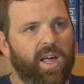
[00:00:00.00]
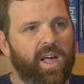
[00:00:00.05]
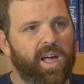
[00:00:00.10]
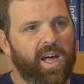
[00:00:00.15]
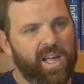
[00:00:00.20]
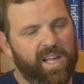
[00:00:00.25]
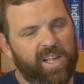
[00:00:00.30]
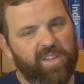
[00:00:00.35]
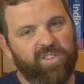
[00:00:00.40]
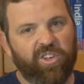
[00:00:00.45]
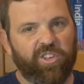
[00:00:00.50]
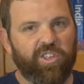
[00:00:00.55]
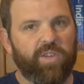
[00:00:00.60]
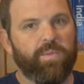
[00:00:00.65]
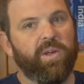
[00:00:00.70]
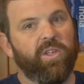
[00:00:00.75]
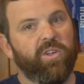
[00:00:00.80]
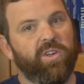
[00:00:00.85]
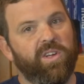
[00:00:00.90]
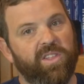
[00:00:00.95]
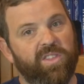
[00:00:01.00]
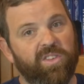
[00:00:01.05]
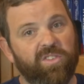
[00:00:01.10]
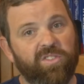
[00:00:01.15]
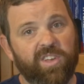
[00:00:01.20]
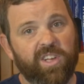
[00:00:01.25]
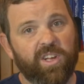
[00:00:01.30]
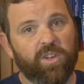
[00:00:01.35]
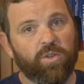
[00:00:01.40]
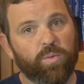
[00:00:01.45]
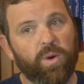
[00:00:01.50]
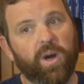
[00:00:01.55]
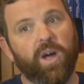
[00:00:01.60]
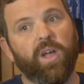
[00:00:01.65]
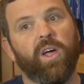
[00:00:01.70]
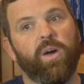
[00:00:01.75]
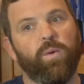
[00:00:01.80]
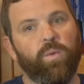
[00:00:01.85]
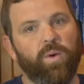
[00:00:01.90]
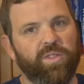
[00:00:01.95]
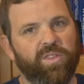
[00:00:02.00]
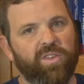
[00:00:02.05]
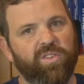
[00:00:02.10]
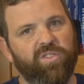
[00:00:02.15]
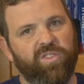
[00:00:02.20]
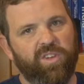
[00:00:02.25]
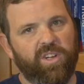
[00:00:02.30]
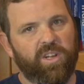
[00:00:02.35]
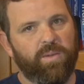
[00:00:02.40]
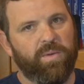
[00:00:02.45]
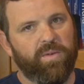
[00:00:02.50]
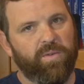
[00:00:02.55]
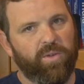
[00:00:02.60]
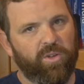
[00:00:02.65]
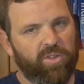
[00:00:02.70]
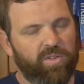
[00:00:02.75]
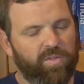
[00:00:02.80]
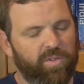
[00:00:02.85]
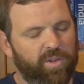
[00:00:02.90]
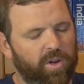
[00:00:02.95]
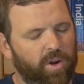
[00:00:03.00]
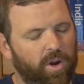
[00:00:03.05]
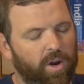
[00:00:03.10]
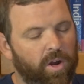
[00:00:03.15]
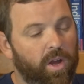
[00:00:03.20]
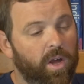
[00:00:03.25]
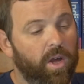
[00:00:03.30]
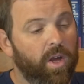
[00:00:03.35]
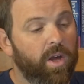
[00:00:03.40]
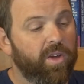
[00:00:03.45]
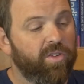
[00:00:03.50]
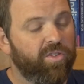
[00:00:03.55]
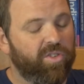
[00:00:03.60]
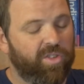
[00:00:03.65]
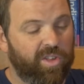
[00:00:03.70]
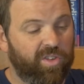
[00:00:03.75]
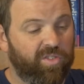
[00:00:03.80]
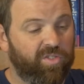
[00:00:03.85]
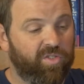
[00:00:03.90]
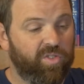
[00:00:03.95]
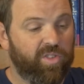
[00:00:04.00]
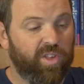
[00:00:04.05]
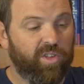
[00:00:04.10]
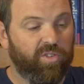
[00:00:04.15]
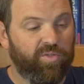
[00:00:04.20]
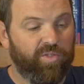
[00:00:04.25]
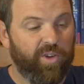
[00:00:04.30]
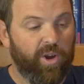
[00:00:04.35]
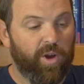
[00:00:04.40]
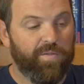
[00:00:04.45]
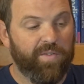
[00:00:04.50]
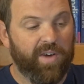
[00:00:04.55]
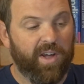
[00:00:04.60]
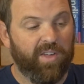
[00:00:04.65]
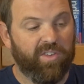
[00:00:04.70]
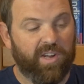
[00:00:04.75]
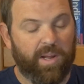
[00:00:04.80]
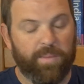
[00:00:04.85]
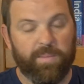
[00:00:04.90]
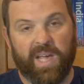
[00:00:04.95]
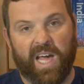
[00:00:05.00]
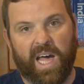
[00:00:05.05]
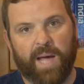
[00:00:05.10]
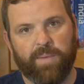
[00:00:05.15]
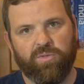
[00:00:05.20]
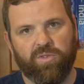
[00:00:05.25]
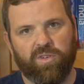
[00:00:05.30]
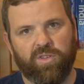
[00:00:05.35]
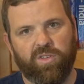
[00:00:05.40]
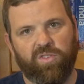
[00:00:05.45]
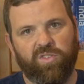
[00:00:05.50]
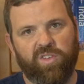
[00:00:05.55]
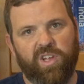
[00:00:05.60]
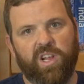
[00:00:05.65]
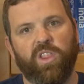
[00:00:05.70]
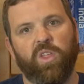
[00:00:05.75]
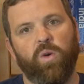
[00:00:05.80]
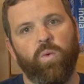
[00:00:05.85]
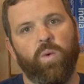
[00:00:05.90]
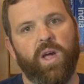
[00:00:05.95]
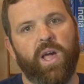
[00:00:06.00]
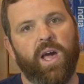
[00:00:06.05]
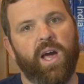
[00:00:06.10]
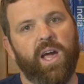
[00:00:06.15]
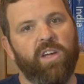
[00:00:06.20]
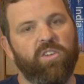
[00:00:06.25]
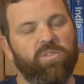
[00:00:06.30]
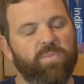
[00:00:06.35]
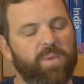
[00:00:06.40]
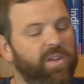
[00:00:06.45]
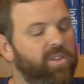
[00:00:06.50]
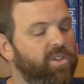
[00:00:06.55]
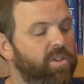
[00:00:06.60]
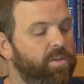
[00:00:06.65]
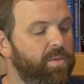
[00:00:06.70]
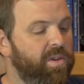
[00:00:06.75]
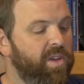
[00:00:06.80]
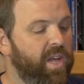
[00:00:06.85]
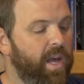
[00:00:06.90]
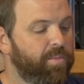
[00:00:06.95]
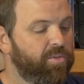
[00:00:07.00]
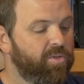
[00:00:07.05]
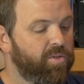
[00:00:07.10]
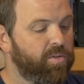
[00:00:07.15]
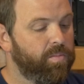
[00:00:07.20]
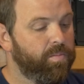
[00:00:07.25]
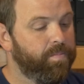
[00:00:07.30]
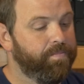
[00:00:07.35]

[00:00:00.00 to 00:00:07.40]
I can tell that by looking at the scene as well. I want this scene to be relatively dark. So this verifies that I'm capturing the scene in the way I expect it to be captured.